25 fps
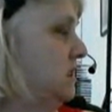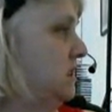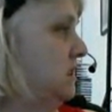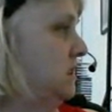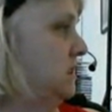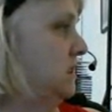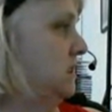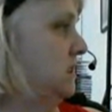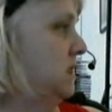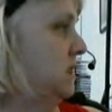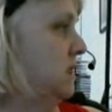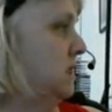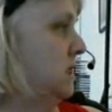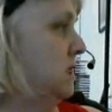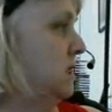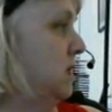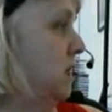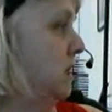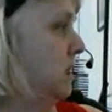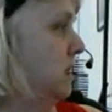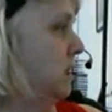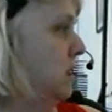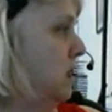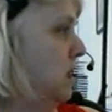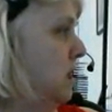is
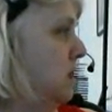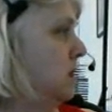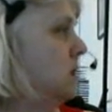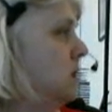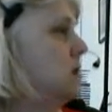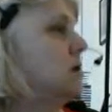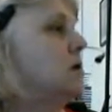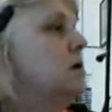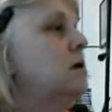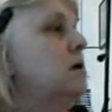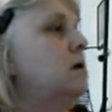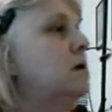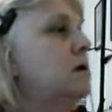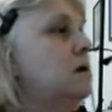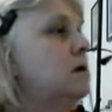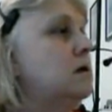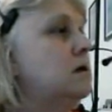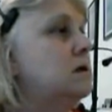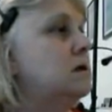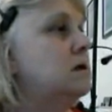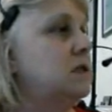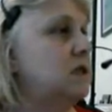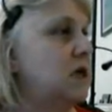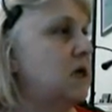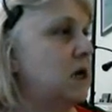9 o'clock,
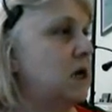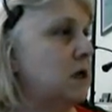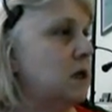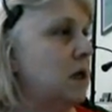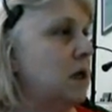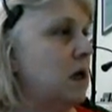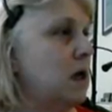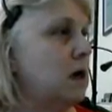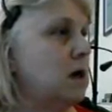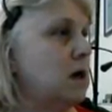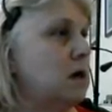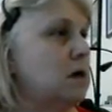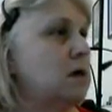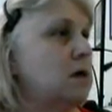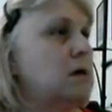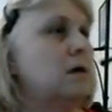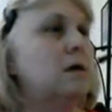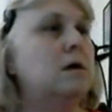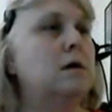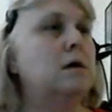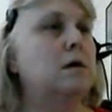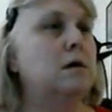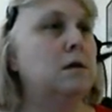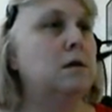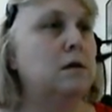10 o'clock,
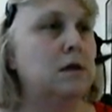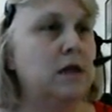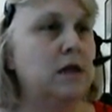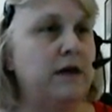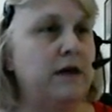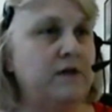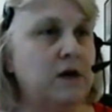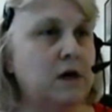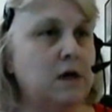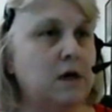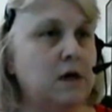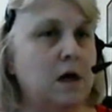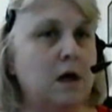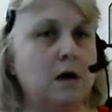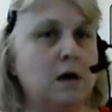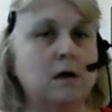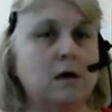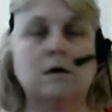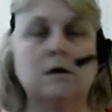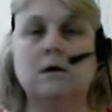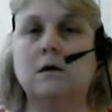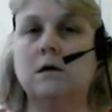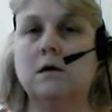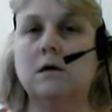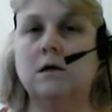11
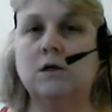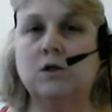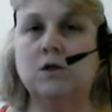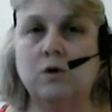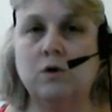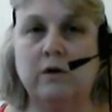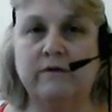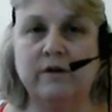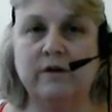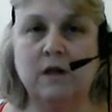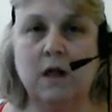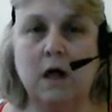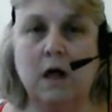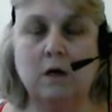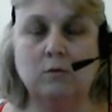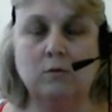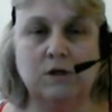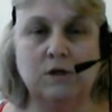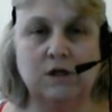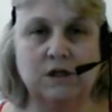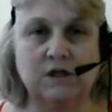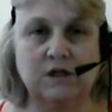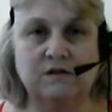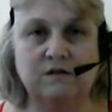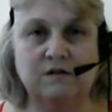o'clock, 12 o'clock,
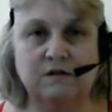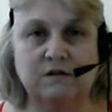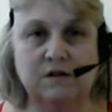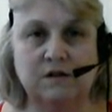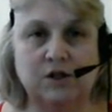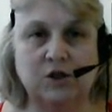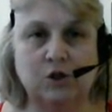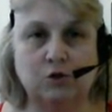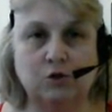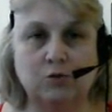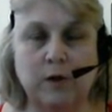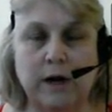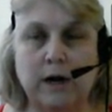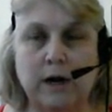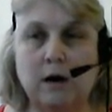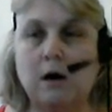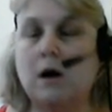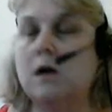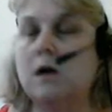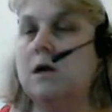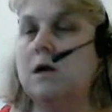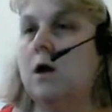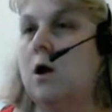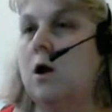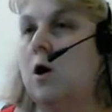which is straight
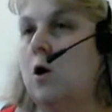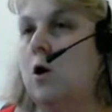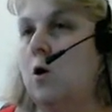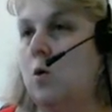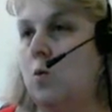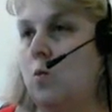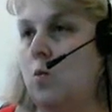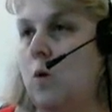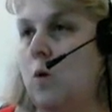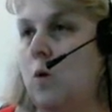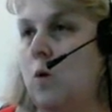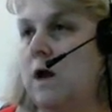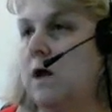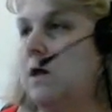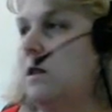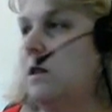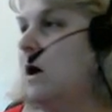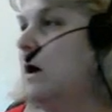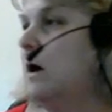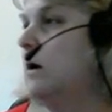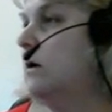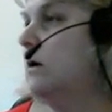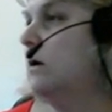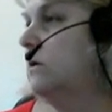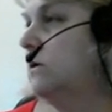on, 1
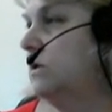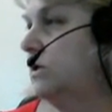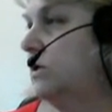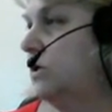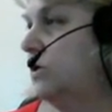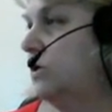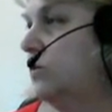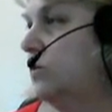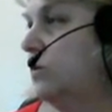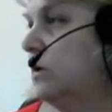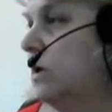o'clock, 2